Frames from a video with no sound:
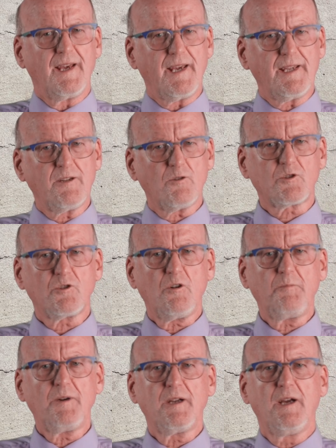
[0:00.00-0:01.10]
In
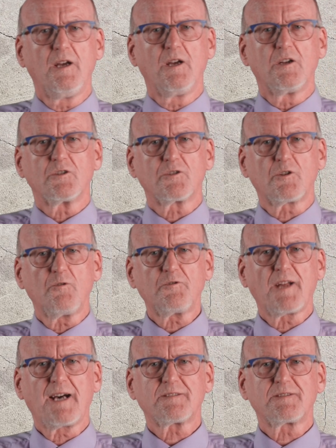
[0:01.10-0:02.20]
October
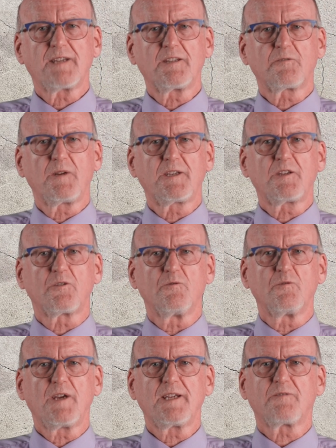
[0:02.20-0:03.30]

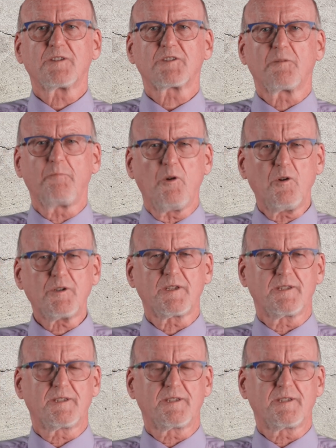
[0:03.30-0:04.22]
2022, it was reported